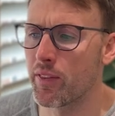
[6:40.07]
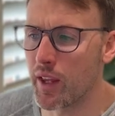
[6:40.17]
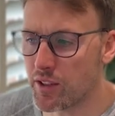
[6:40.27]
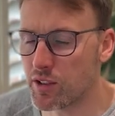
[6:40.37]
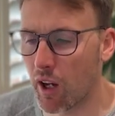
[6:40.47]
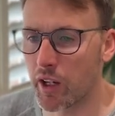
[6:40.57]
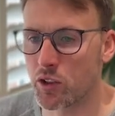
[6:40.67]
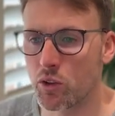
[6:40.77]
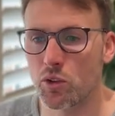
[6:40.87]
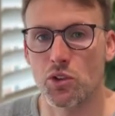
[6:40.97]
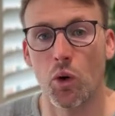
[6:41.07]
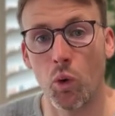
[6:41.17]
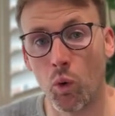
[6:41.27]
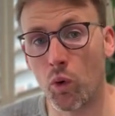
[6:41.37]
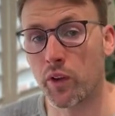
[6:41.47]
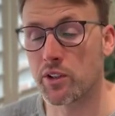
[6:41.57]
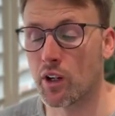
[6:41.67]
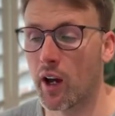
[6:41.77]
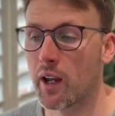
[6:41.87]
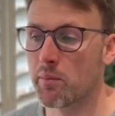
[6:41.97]
This I use all the
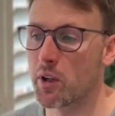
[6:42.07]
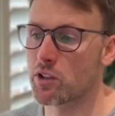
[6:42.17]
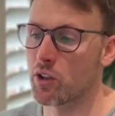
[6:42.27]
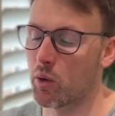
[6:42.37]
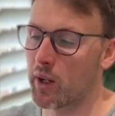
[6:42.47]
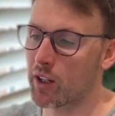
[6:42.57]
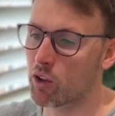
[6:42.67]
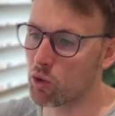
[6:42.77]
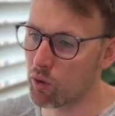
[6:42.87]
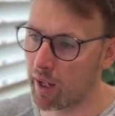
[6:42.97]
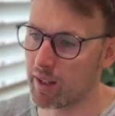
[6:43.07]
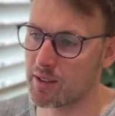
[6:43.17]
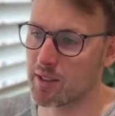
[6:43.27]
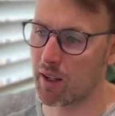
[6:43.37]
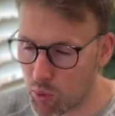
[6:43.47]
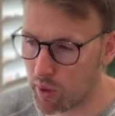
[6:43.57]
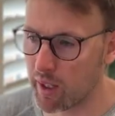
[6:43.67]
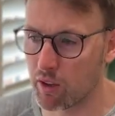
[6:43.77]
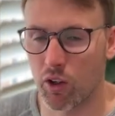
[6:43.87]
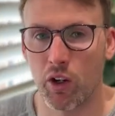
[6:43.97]
time, so it creates
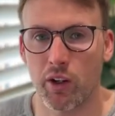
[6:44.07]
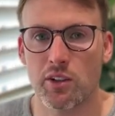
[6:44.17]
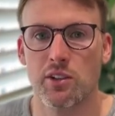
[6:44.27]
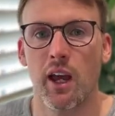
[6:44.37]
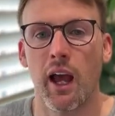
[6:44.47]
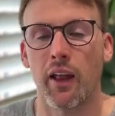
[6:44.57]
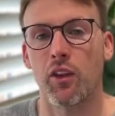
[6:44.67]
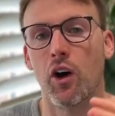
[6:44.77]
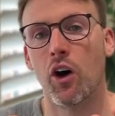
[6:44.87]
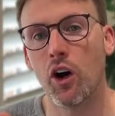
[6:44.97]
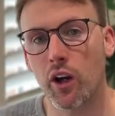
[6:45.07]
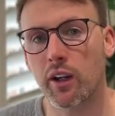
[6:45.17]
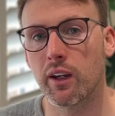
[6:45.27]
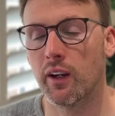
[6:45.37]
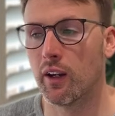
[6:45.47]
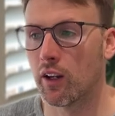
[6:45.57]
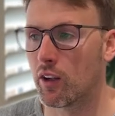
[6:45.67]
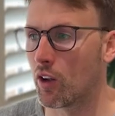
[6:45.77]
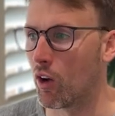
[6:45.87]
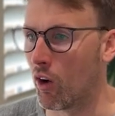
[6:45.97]
brilliant hooks. And the hook
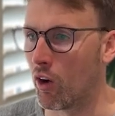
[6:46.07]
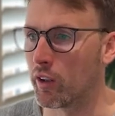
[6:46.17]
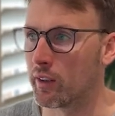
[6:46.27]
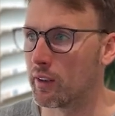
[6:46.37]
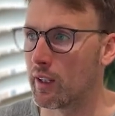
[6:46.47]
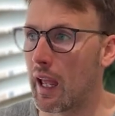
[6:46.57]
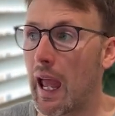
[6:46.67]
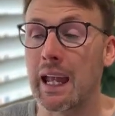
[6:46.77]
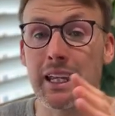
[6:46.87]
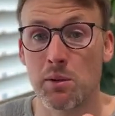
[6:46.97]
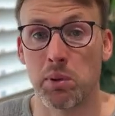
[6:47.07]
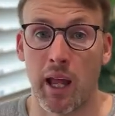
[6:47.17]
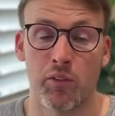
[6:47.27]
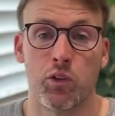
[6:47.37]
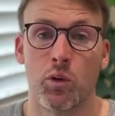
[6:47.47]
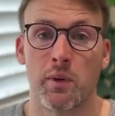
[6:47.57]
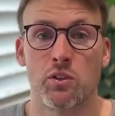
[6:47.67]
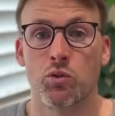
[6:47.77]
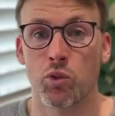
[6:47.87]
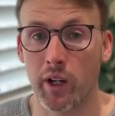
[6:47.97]
on any platform
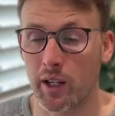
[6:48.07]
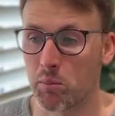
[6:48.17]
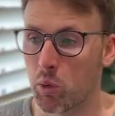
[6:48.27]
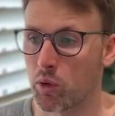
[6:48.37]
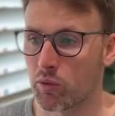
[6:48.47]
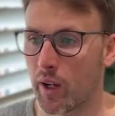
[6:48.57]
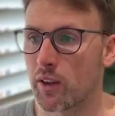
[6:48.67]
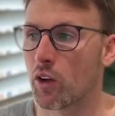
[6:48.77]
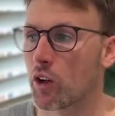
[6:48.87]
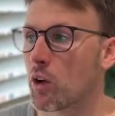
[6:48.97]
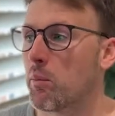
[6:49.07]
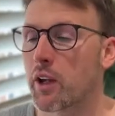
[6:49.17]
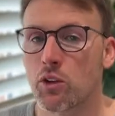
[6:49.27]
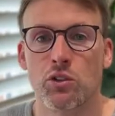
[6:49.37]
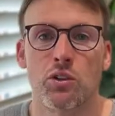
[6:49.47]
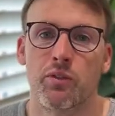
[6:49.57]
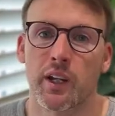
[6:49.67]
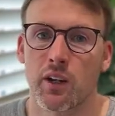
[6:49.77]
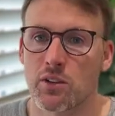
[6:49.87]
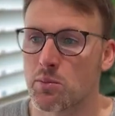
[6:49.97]
is really important, right? The hook on my YouTube
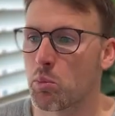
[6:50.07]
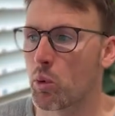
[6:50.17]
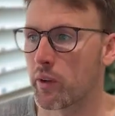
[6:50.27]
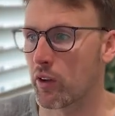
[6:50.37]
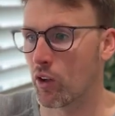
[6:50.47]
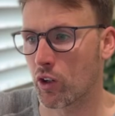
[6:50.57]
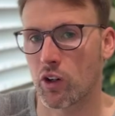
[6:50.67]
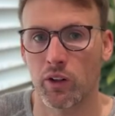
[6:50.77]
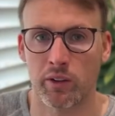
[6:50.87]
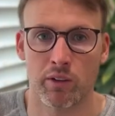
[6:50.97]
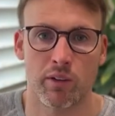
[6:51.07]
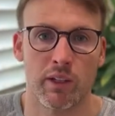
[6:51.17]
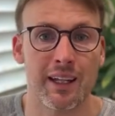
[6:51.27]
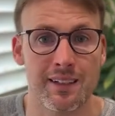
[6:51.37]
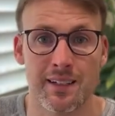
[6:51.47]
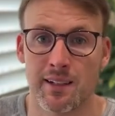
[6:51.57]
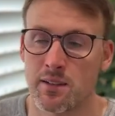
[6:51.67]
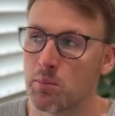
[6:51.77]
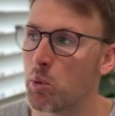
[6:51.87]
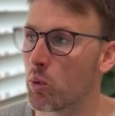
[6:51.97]
video is important. The hook on LinkedIn
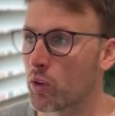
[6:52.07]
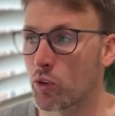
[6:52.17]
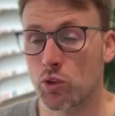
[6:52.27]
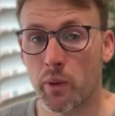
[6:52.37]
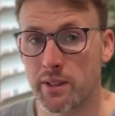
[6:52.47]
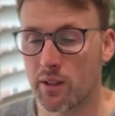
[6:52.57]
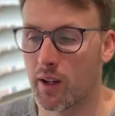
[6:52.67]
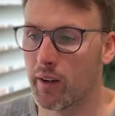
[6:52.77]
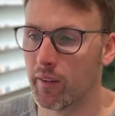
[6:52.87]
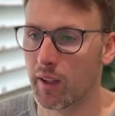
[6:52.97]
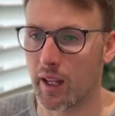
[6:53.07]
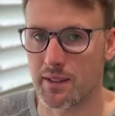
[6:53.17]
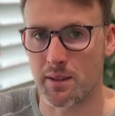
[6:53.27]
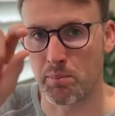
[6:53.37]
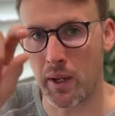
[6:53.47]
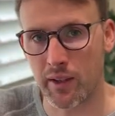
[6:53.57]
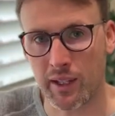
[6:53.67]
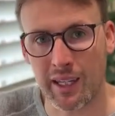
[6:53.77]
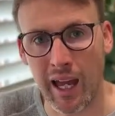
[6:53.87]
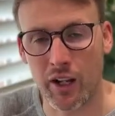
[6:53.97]
is important or Twitter. It's the bit
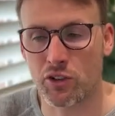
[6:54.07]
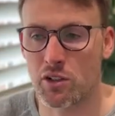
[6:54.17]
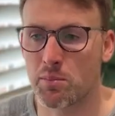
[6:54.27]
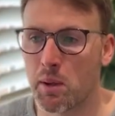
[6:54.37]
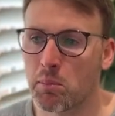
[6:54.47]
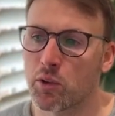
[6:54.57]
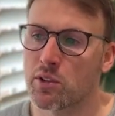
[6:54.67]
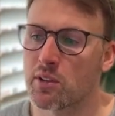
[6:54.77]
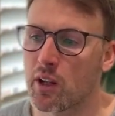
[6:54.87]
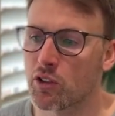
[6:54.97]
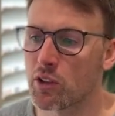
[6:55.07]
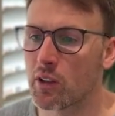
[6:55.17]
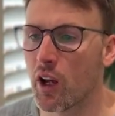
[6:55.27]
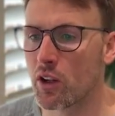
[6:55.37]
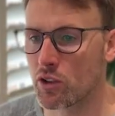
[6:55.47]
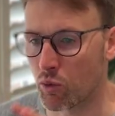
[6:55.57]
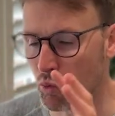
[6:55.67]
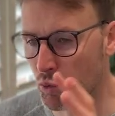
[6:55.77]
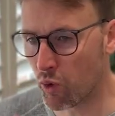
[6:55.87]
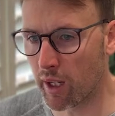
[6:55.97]
that catches people's attention. So
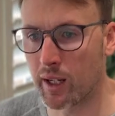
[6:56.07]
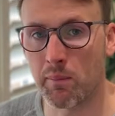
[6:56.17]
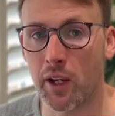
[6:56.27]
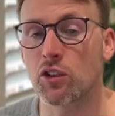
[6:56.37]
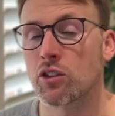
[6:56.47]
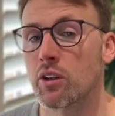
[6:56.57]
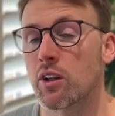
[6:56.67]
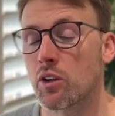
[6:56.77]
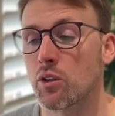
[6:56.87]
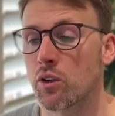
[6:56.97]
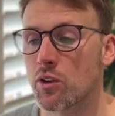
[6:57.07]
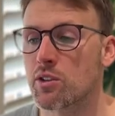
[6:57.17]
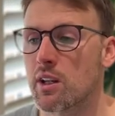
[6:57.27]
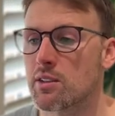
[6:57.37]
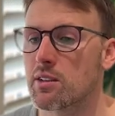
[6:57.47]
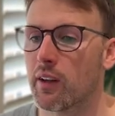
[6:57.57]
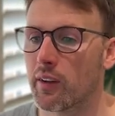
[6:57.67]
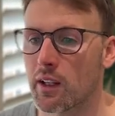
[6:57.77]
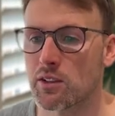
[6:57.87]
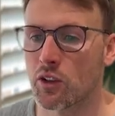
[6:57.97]
really make sure that you use this.
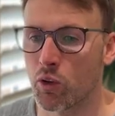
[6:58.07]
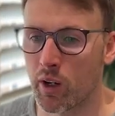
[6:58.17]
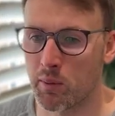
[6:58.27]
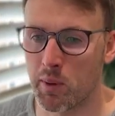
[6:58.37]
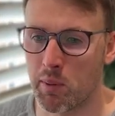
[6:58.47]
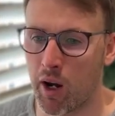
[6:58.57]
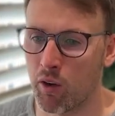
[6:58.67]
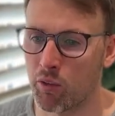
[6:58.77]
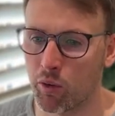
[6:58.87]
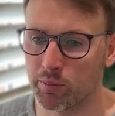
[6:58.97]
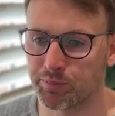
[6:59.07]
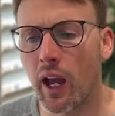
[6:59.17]
It's incredibly powerful.